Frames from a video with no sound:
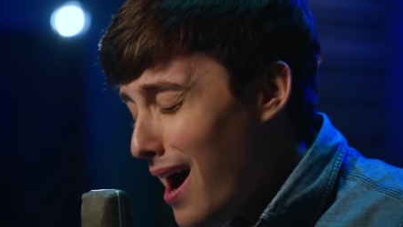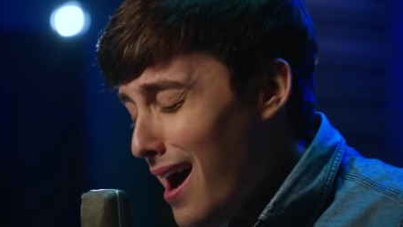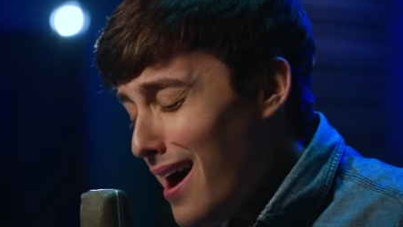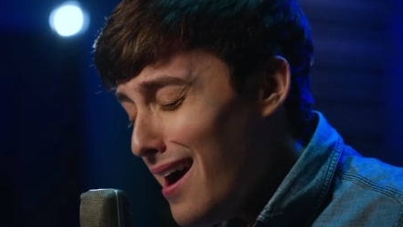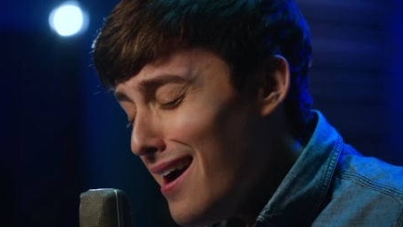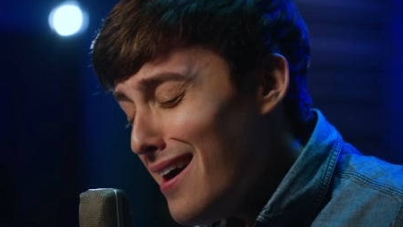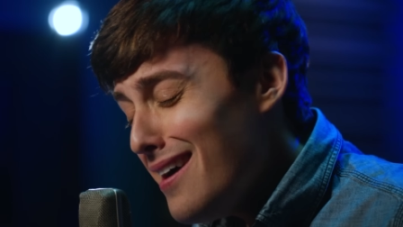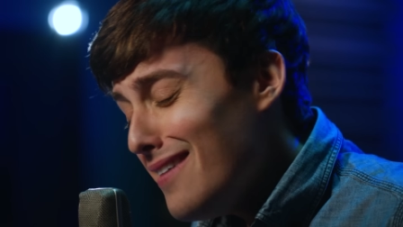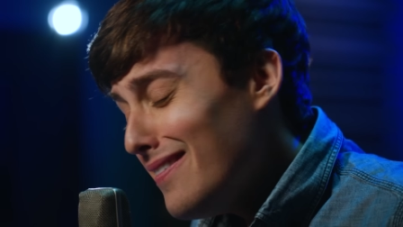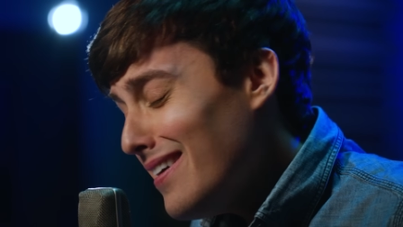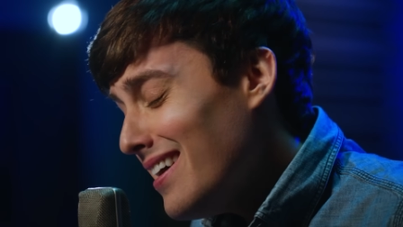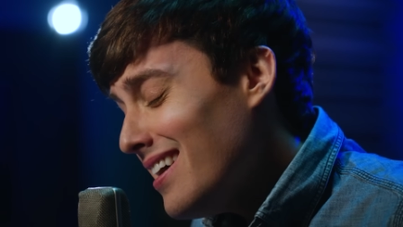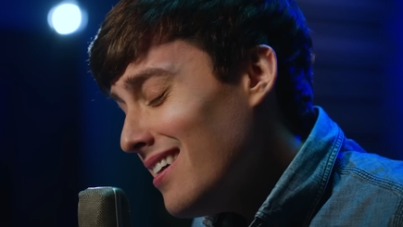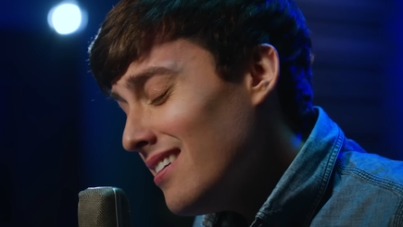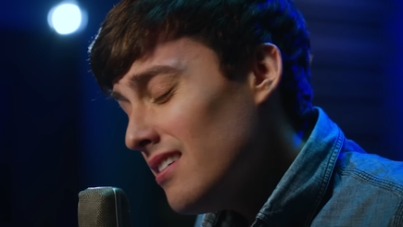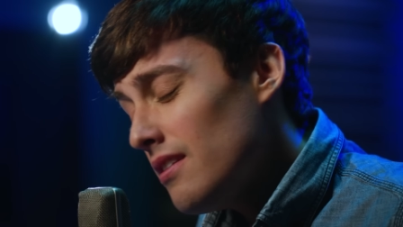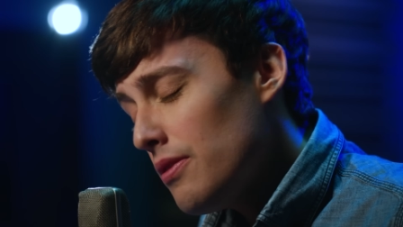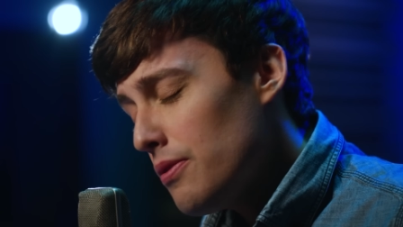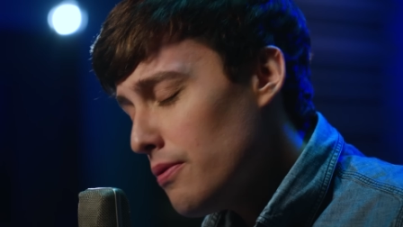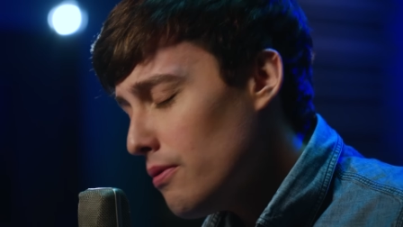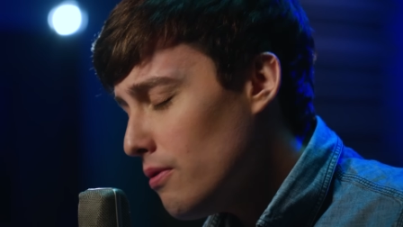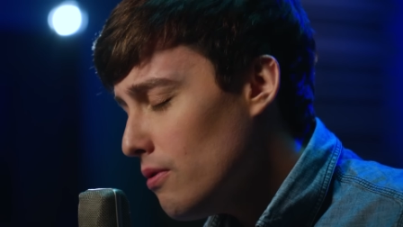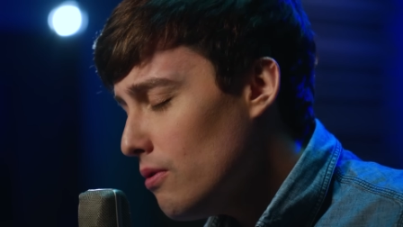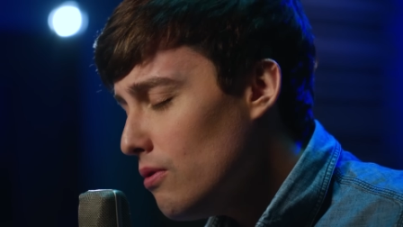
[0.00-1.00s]
waving
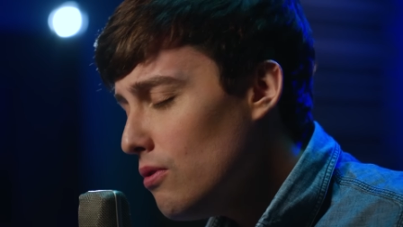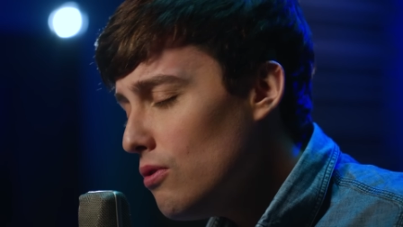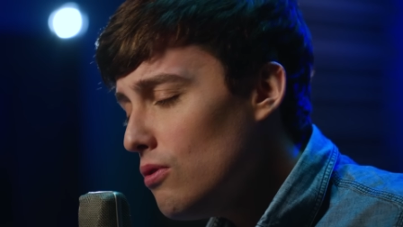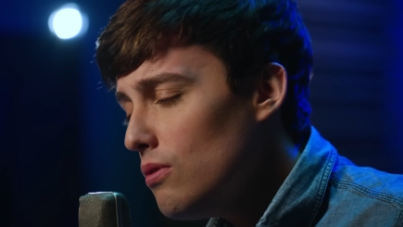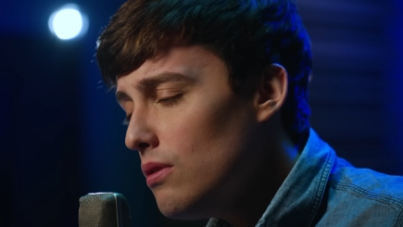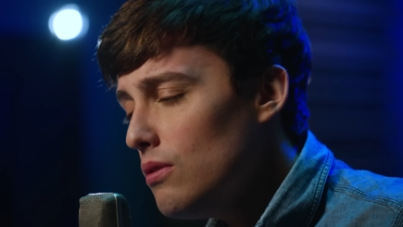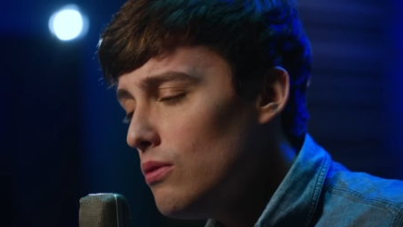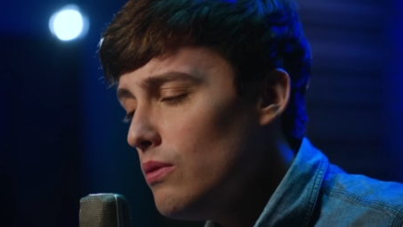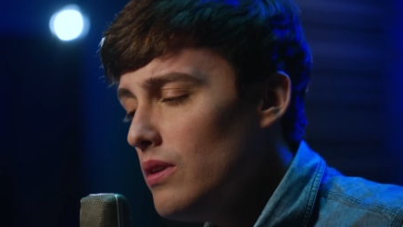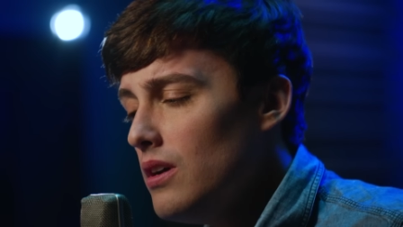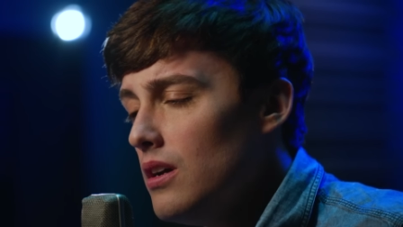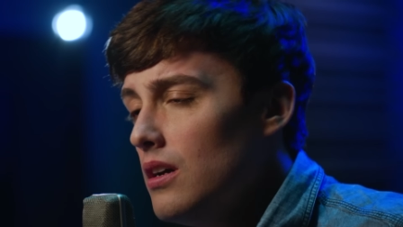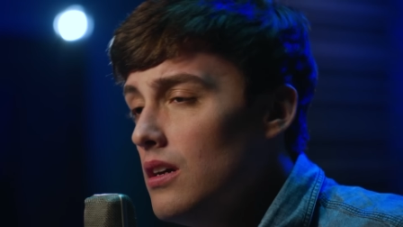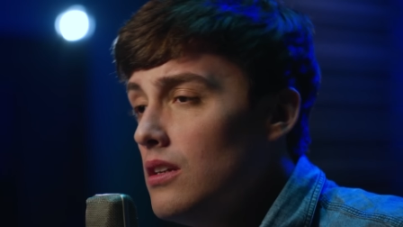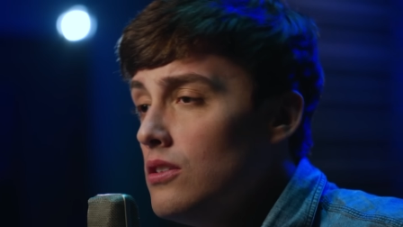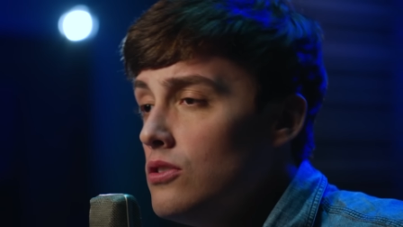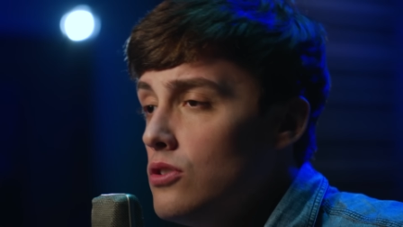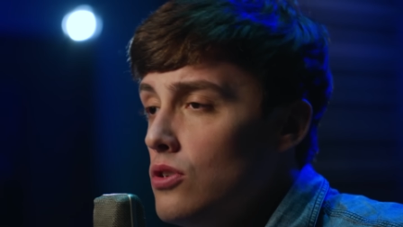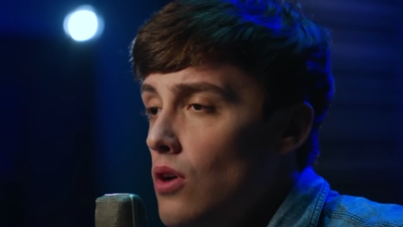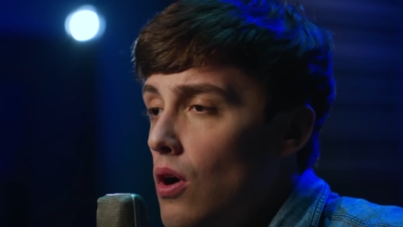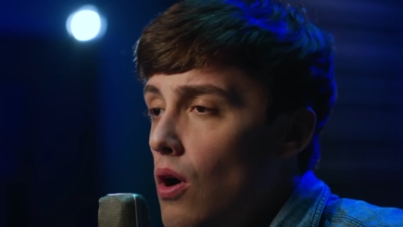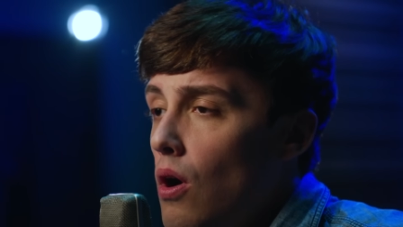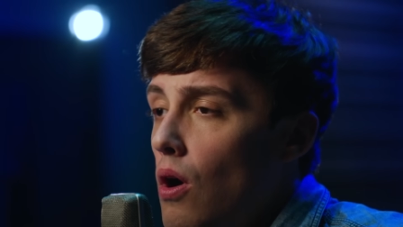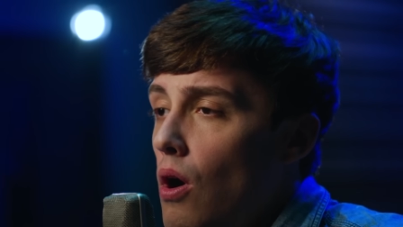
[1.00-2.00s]
through a
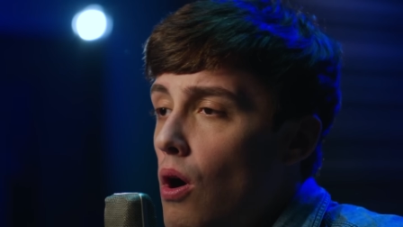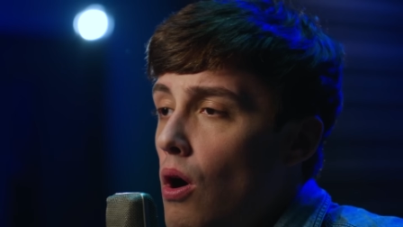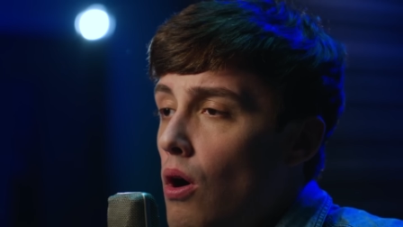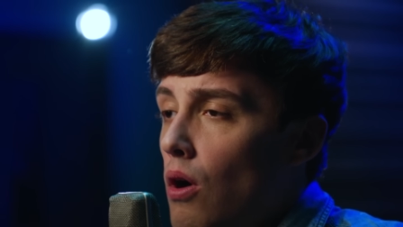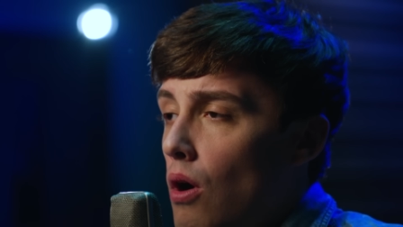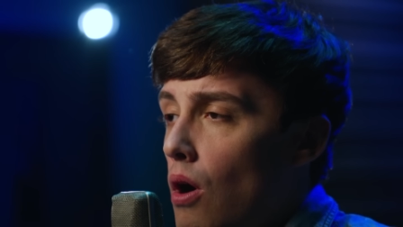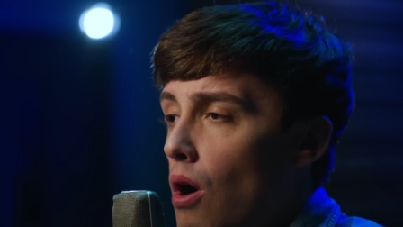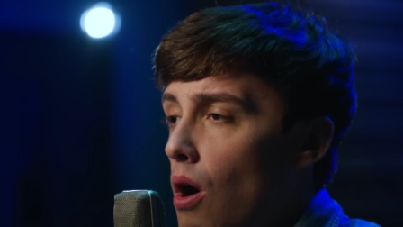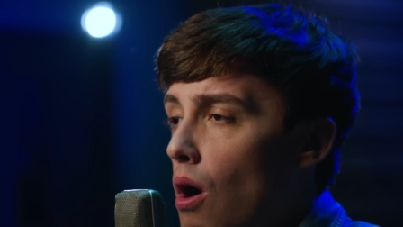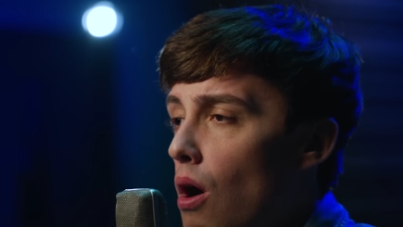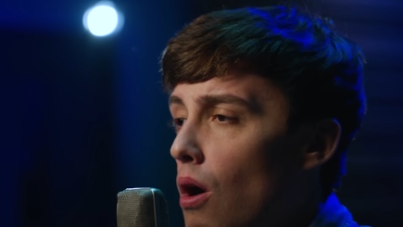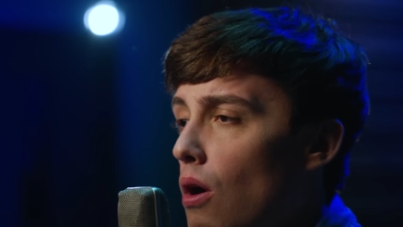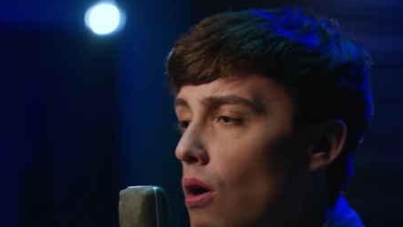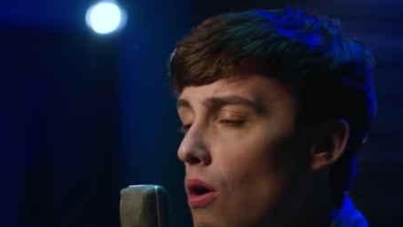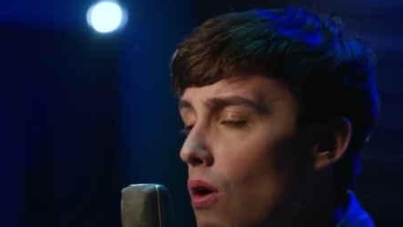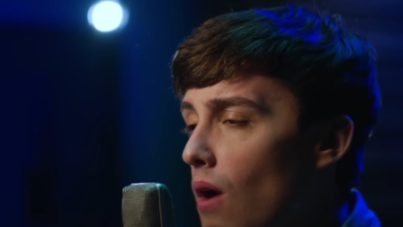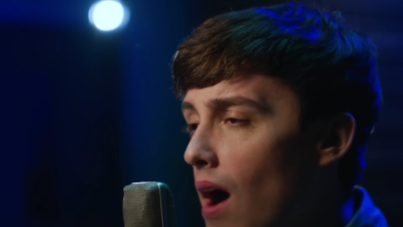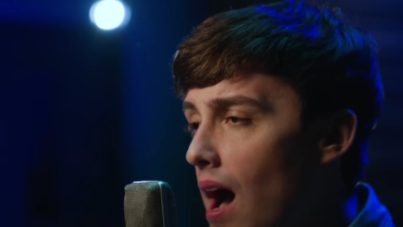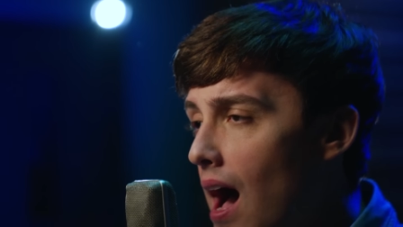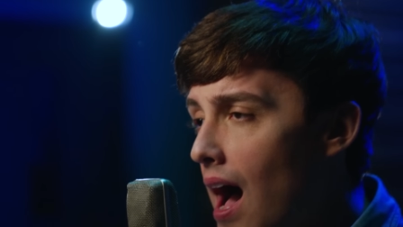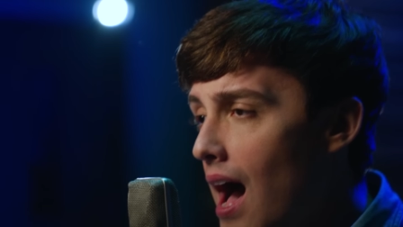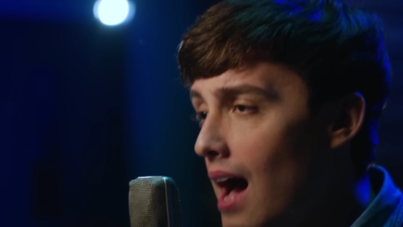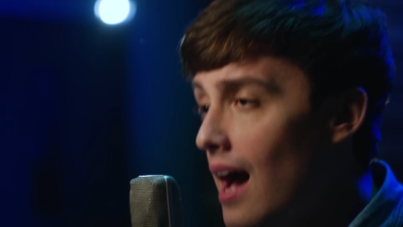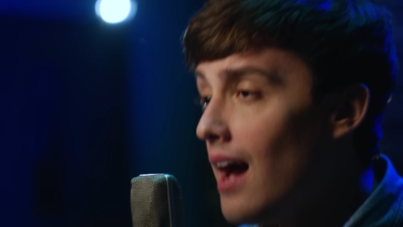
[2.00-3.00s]
window
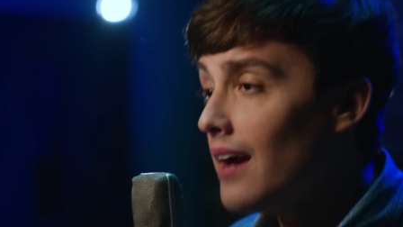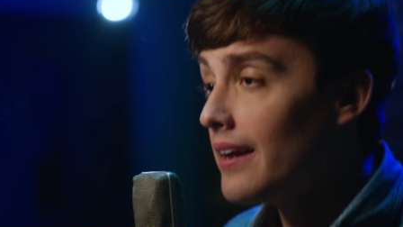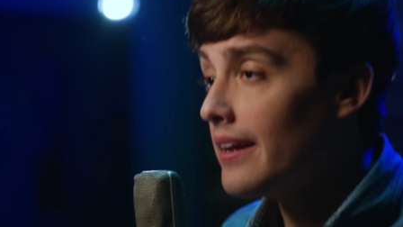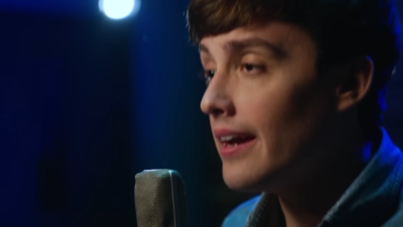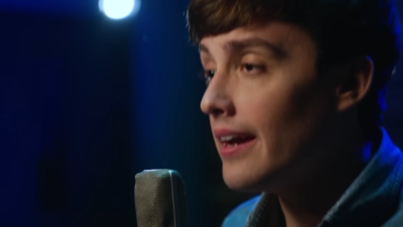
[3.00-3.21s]
I